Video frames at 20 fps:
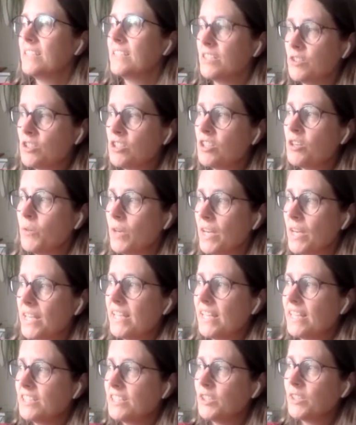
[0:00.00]
And so
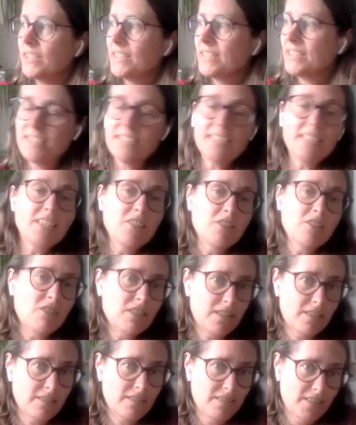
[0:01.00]
I actually did
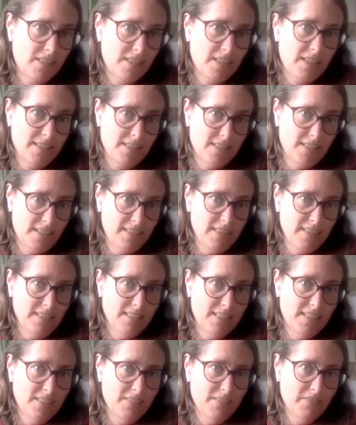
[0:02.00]
not stay
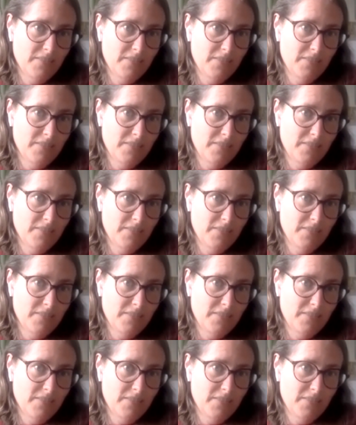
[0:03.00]
silent.